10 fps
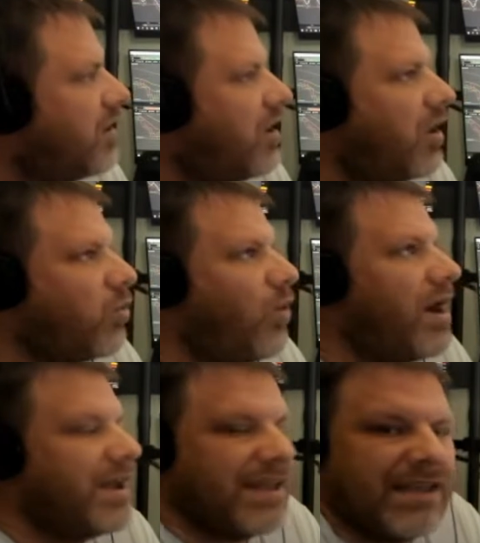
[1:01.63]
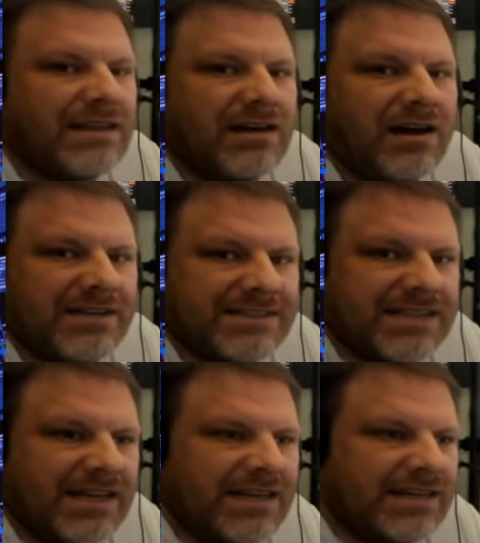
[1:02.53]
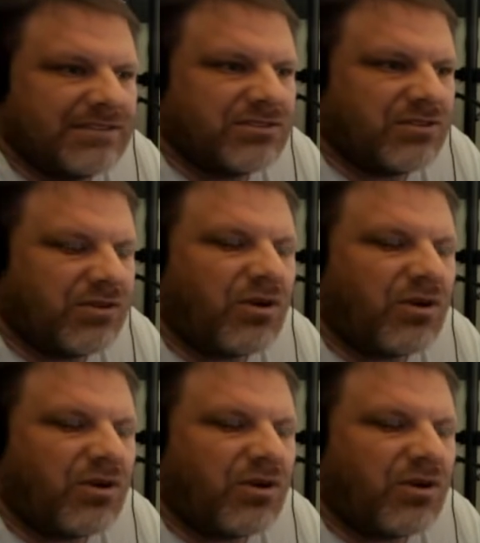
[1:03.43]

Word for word: on why Elon is getting into the